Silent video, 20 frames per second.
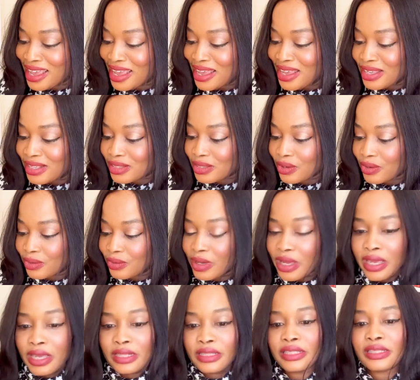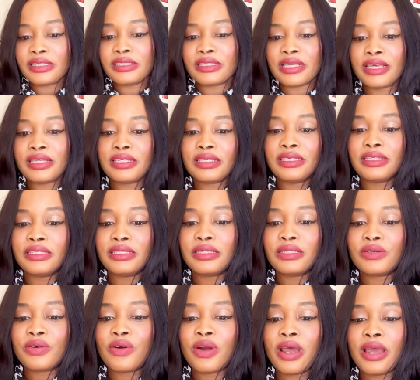So this scent is
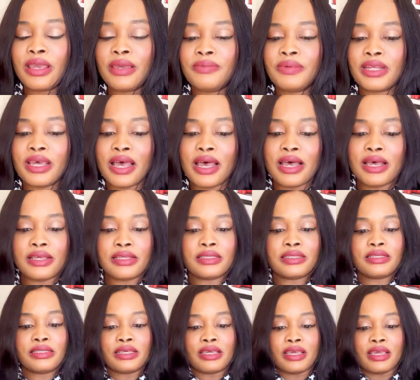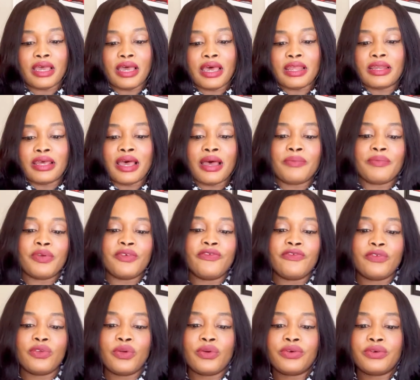described as an amber
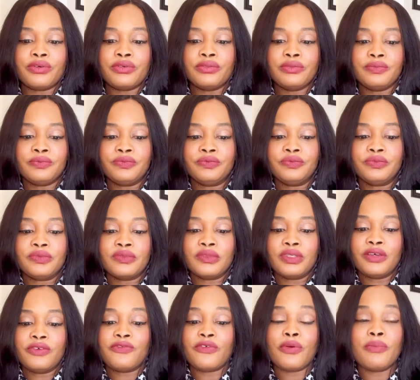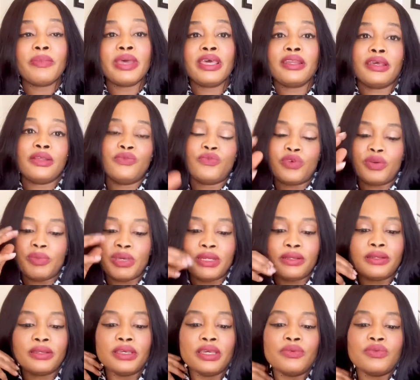floral for men and women.
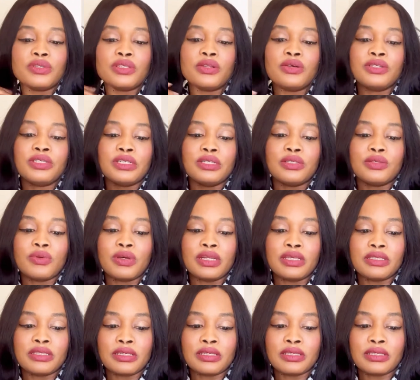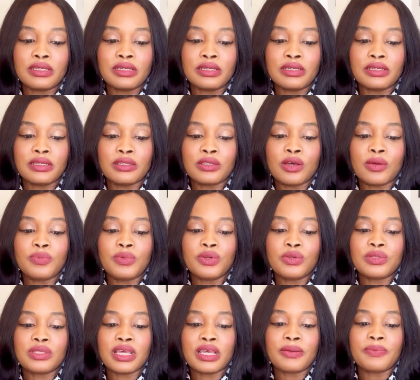It was launched in 2016. The top
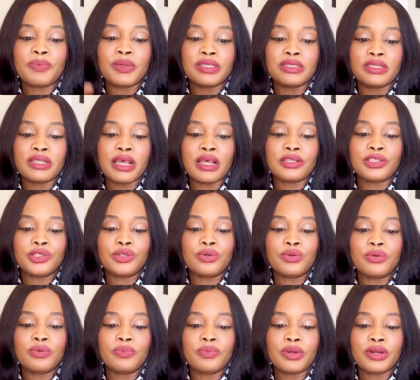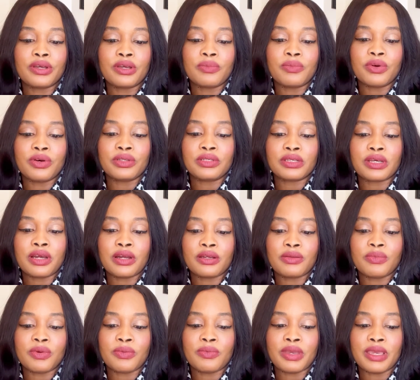notes are pistachio, bergamot,
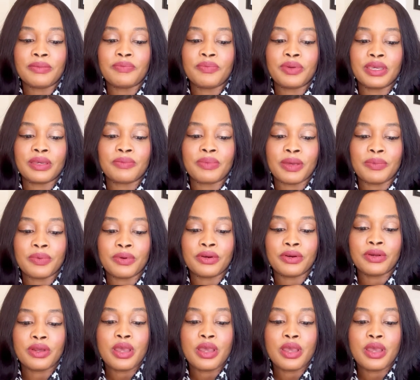cardamom, and pink pepper.